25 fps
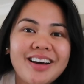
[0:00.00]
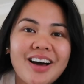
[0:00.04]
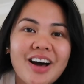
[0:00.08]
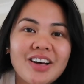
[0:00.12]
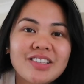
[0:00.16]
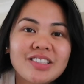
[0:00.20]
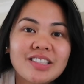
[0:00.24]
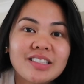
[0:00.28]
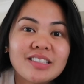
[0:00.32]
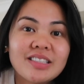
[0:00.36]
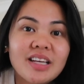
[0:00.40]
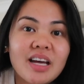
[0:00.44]
I
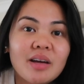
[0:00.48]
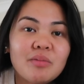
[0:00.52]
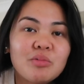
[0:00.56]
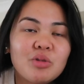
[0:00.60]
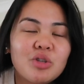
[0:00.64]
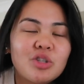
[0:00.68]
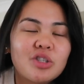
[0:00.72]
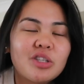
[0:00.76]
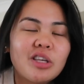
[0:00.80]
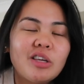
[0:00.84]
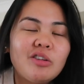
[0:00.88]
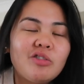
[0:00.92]
was gonna say I'm
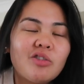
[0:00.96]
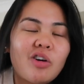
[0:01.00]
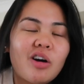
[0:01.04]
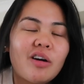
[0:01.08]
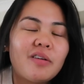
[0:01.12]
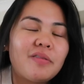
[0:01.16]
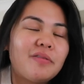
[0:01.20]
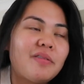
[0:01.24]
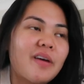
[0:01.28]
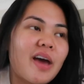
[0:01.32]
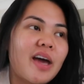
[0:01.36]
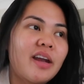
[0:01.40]
usually
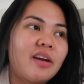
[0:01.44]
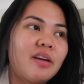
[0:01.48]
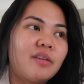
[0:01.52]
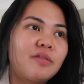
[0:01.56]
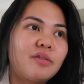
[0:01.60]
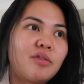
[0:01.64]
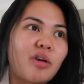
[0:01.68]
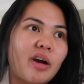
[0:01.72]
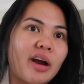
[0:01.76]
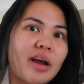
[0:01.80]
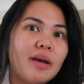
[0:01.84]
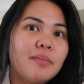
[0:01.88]
not a fan
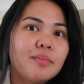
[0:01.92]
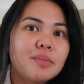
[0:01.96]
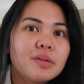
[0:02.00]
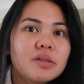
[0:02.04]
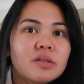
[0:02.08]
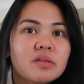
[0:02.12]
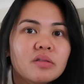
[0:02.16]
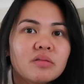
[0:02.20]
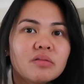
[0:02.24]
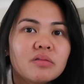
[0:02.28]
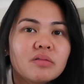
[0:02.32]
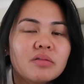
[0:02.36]
of
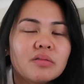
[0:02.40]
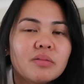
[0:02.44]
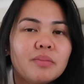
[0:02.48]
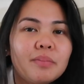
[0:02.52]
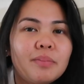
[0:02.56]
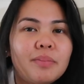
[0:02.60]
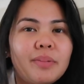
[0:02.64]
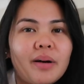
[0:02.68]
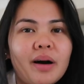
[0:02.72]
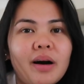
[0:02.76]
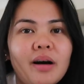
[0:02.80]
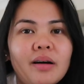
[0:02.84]
grapes,
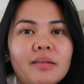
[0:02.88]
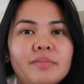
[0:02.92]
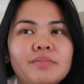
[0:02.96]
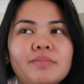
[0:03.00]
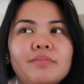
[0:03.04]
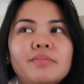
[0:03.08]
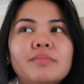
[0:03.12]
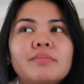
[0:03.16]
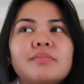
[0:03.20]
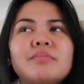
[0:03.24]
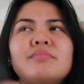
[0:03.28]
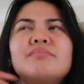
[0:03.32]
but
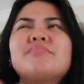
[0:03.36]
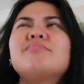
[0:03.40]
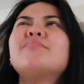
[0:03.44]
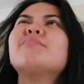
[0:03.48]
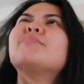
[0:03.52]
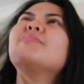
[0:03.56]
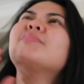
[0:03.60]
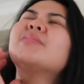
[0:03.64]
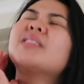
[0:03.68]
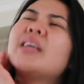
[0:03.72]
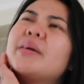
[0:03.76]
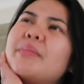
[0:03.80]

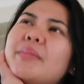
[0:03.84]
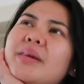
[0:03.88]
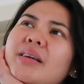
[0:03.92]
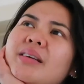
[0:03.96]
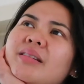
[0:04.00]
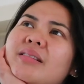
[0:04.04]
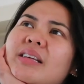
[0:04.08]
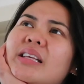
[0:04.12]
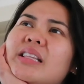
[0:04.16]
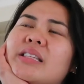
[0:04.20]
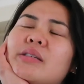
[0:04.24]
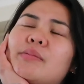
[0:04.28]
I
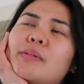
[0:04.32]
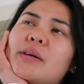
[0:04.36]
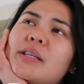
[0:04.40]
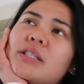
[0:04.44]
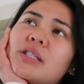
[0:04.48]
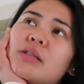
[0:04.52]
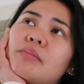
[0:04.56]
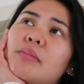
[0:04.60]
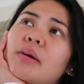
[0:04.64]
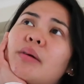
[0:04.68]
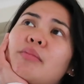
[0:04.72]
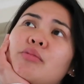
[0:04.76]
mean, it
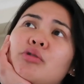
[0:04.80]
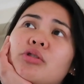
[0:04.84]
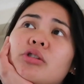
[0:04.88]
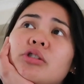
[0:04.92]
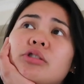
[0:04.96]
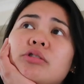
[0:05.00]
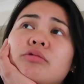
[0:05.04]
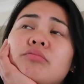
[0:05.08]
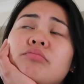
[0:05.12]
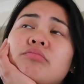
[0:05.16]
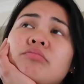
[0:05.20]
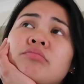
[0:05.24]
depends on my
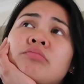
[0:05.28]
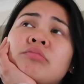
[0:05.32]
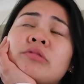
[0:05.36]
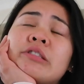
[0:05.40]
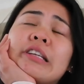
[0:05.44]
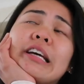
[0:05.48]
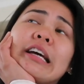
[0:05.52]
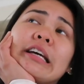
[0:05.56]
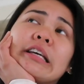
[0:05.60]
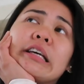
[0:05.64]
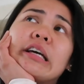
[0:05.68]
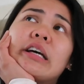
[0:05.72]
mood,
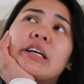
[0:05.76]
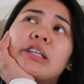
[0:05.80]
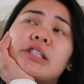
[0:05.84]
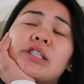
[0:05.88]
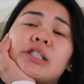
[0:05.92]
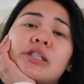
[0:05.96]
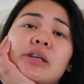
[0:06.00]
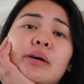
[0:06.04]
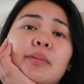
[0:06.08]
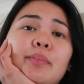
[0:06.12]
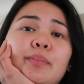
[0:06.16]
I guess.